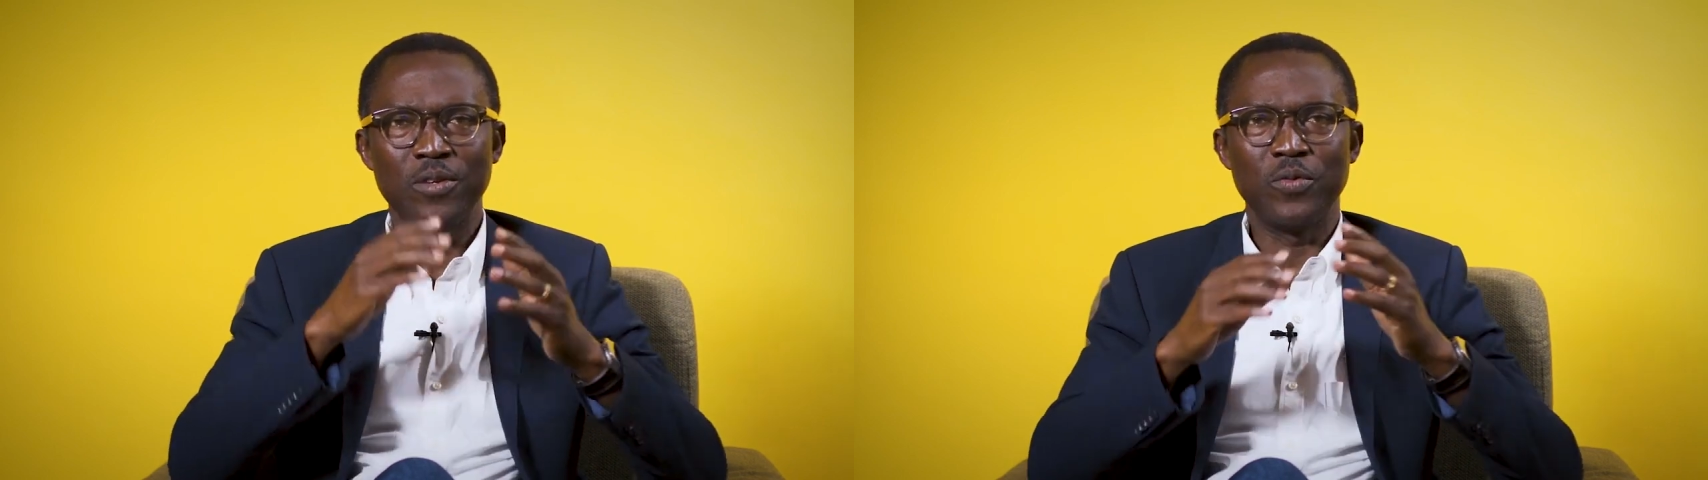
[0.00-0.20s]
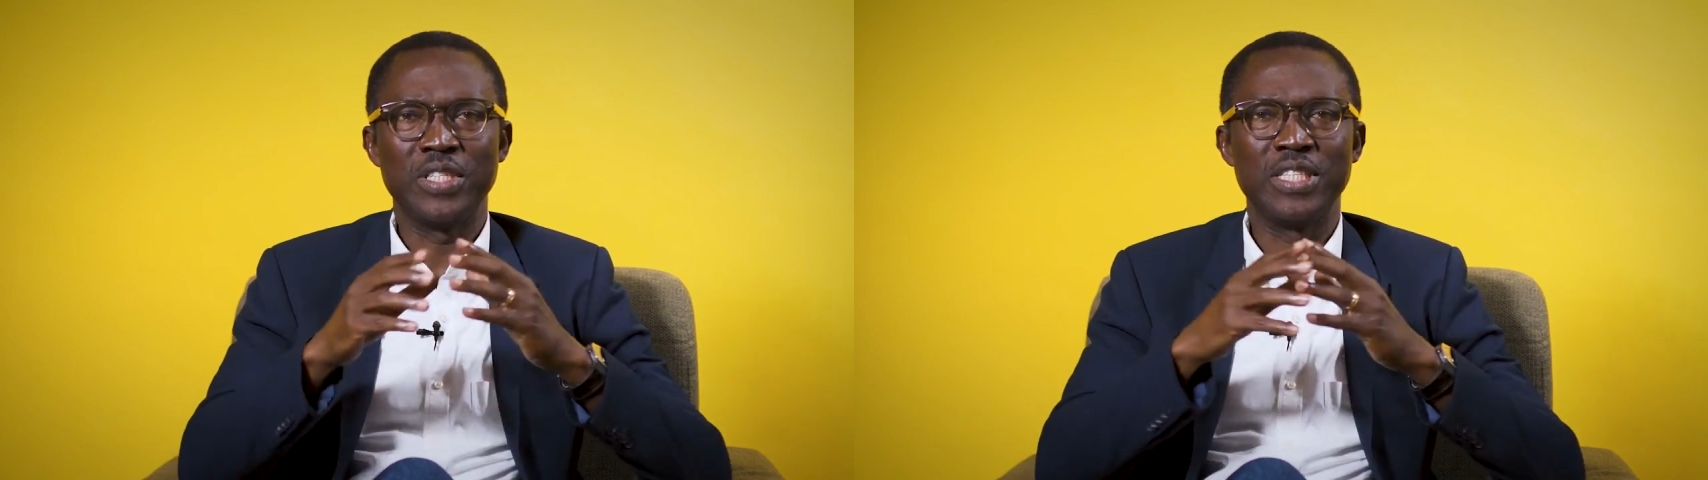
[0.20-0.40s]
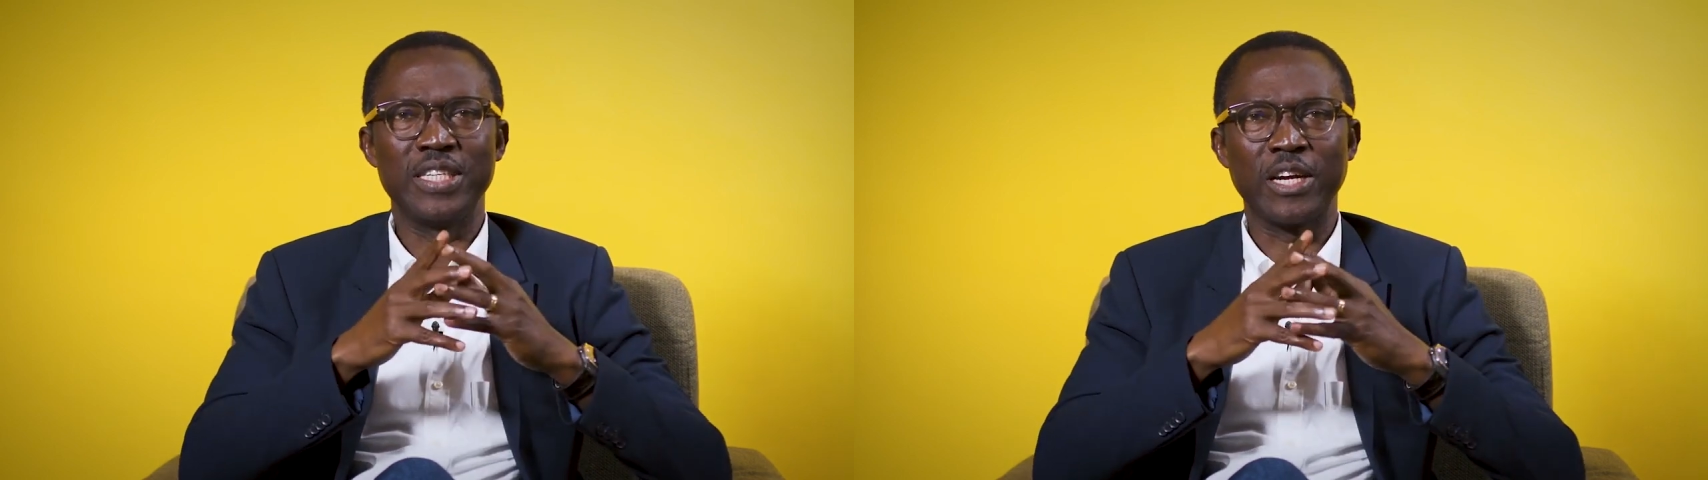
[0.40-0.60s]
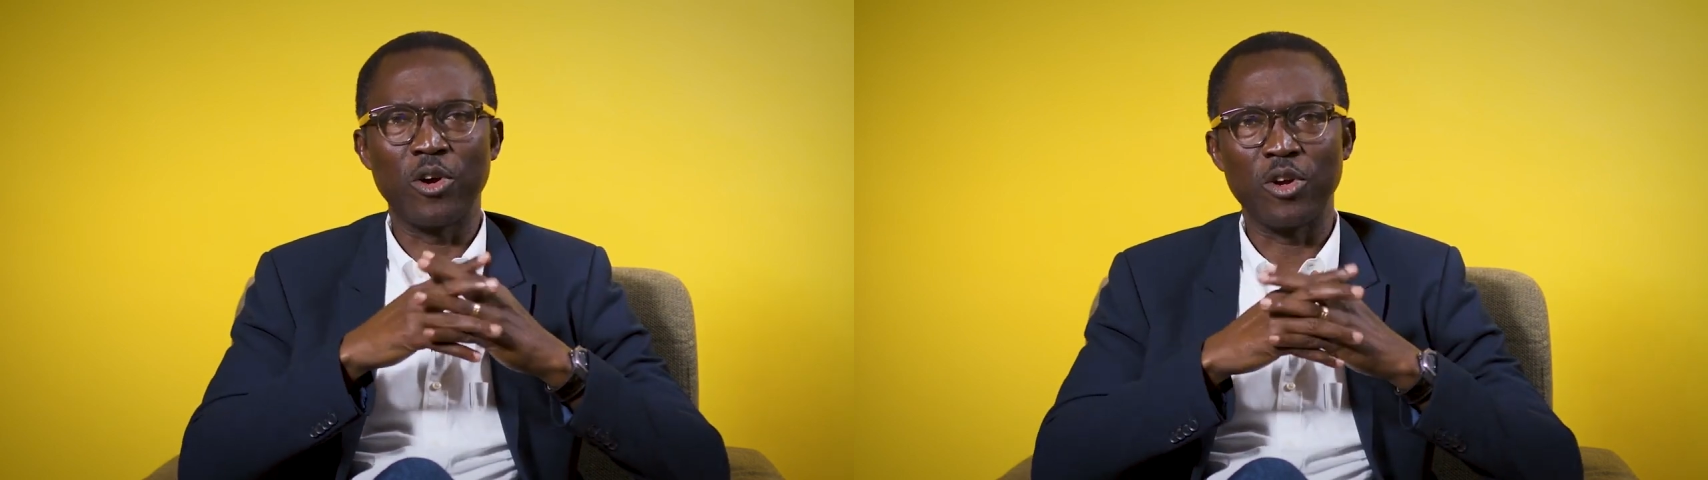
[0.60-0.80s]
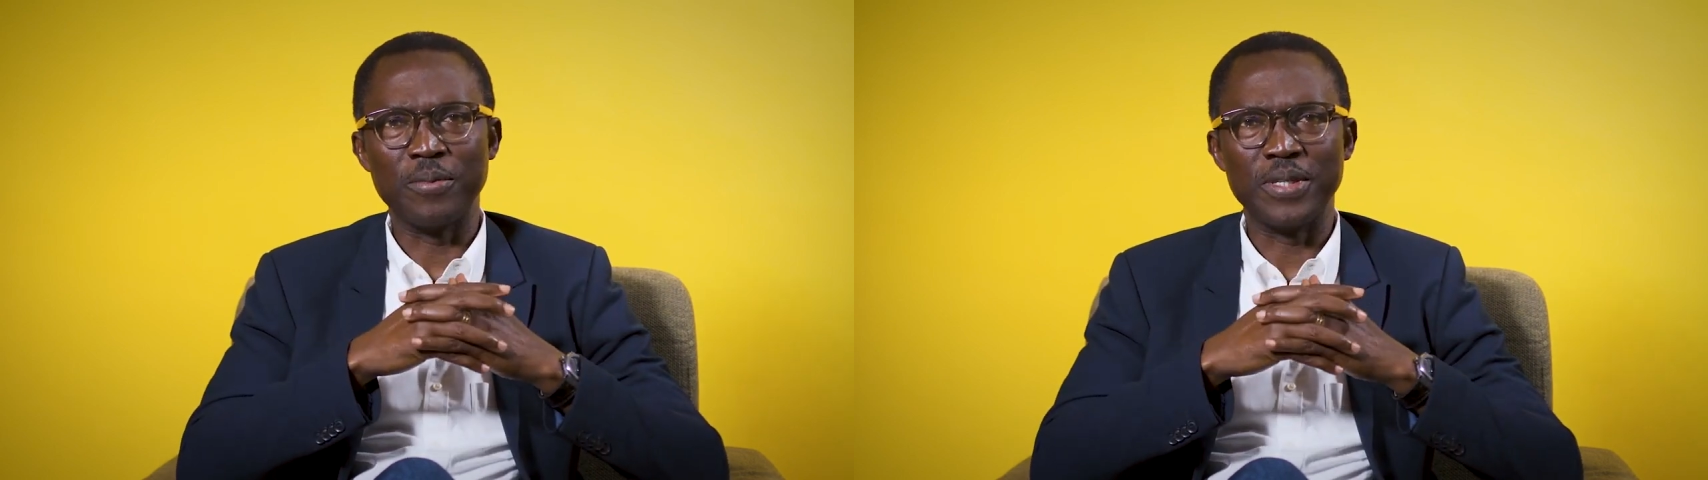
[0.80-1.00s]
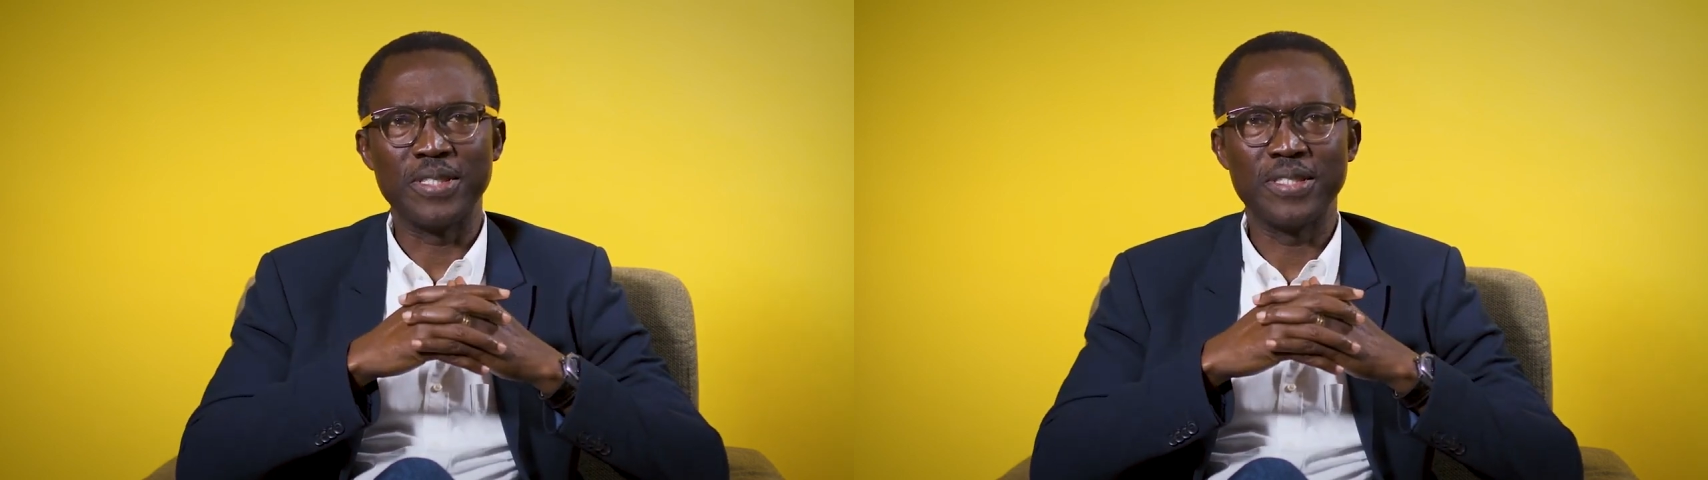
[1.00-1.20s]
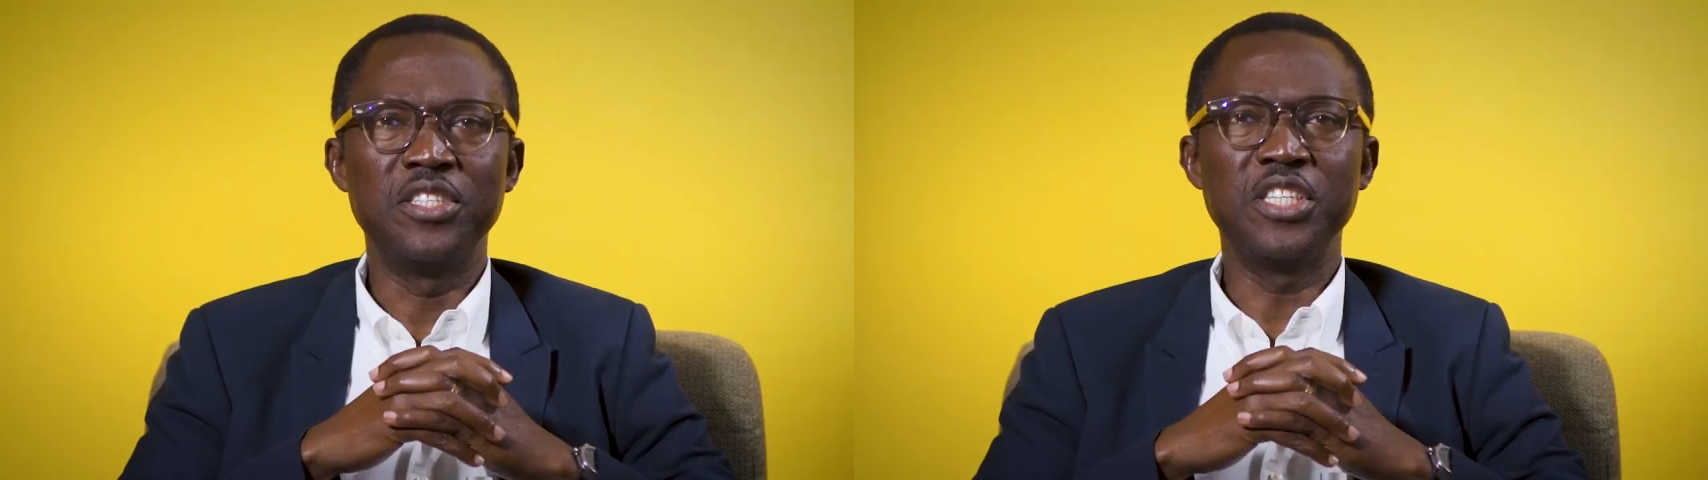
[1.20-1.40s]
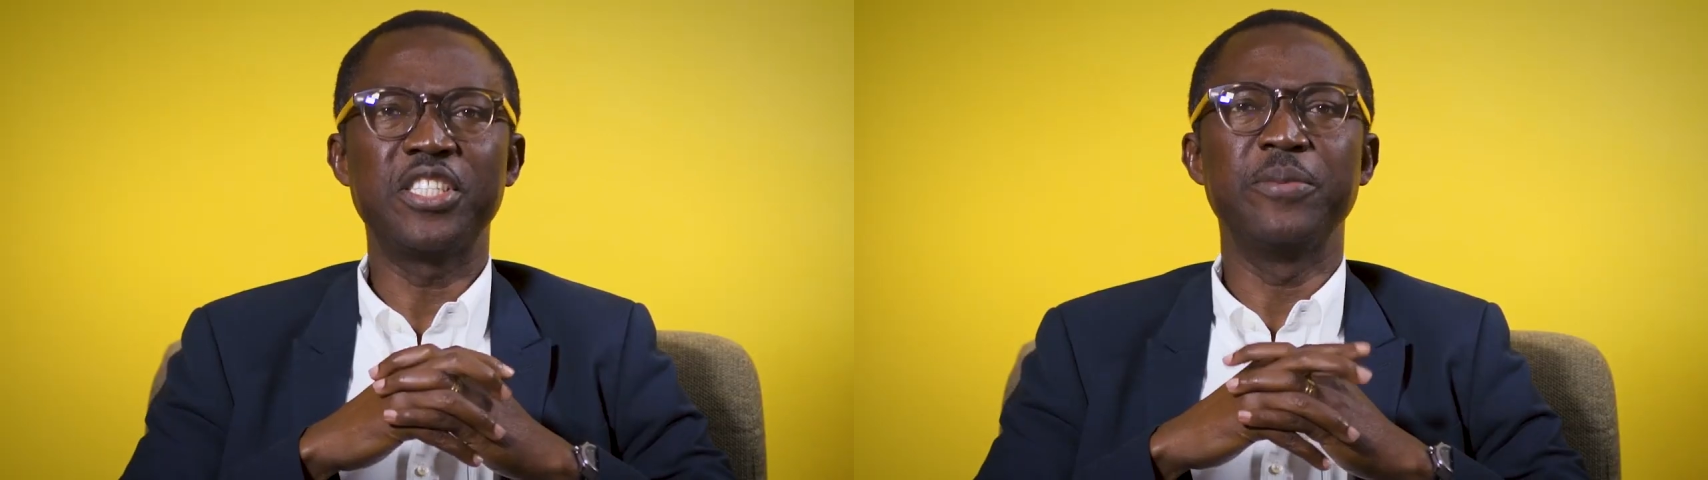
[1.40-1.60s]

within the economy. This